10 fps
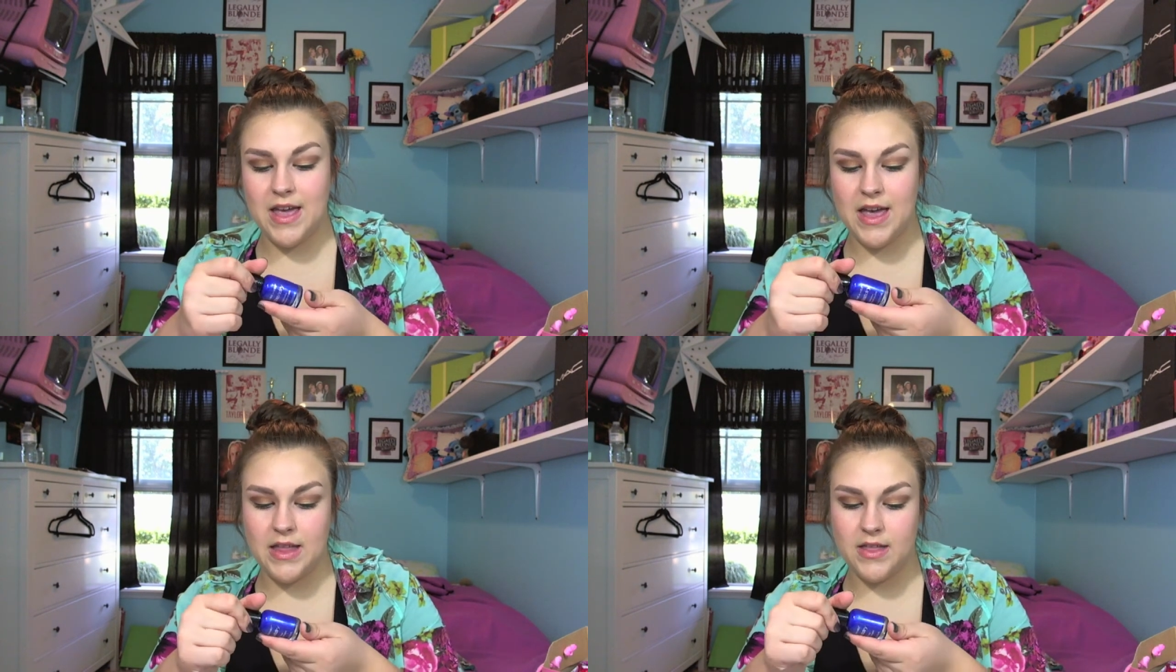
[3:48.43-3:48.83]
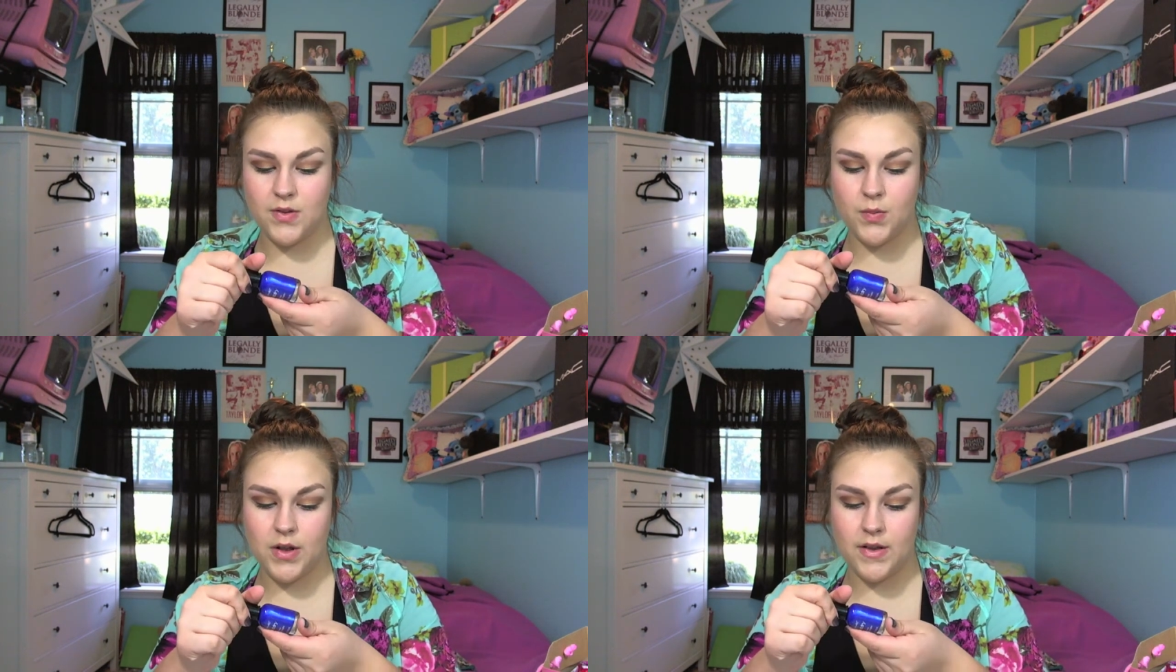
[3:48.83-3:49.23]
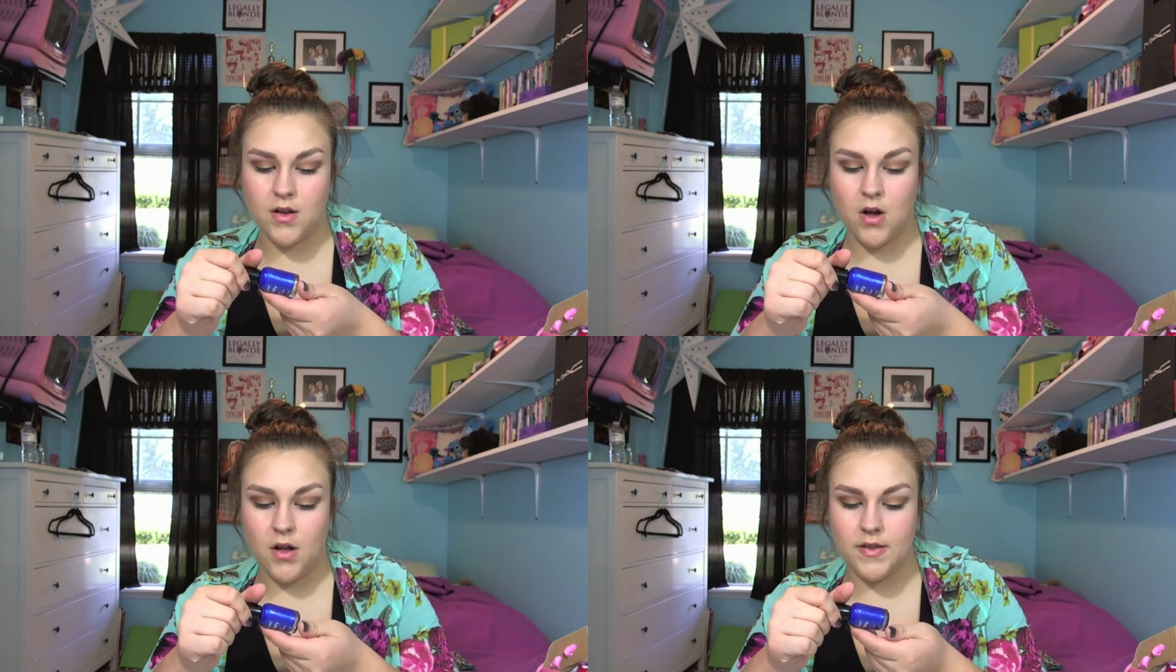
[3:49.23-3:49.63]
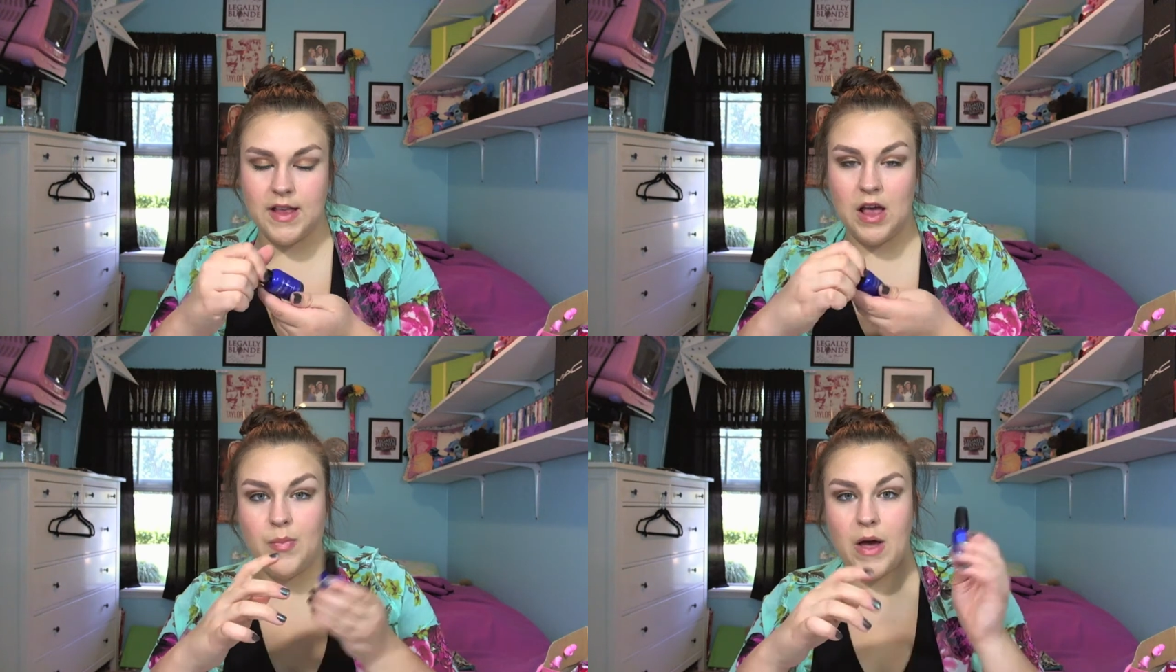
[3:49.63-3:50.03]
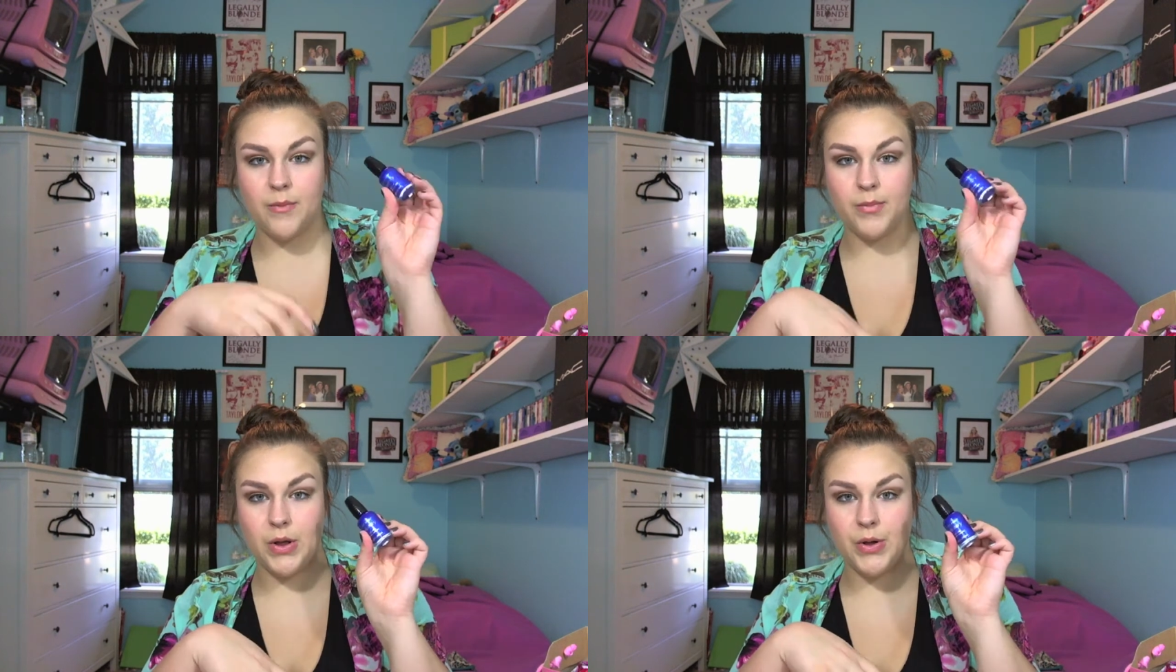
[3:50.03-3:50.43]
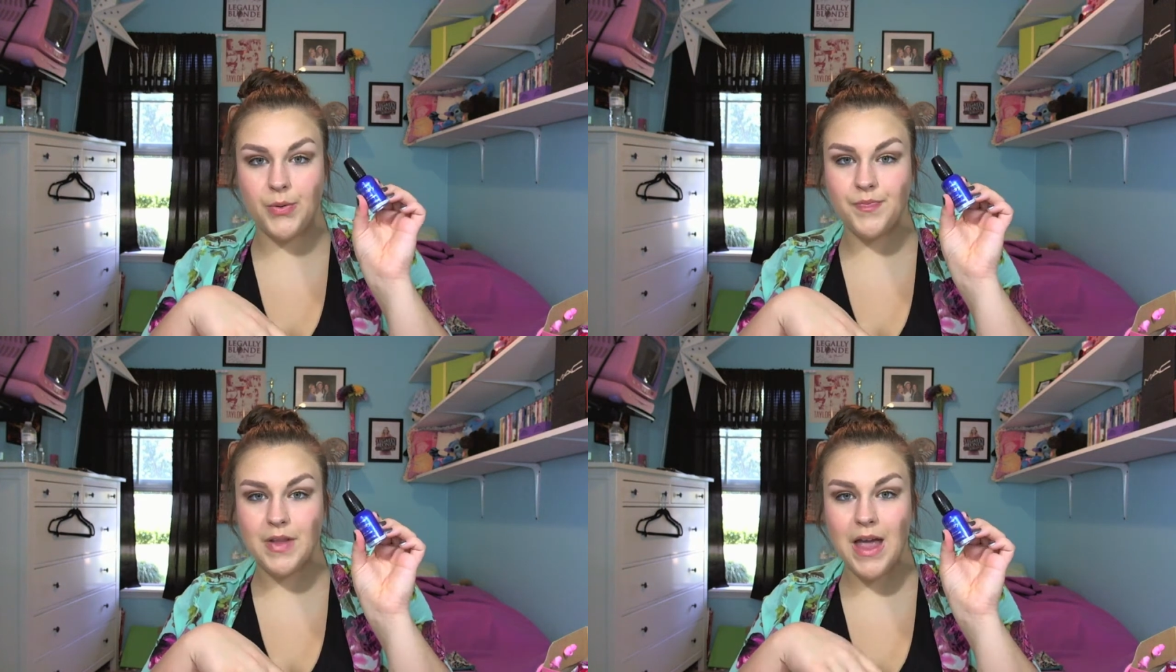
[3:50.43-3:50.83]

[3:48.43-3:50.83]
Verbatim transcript: then this one is called Saved by the Blue.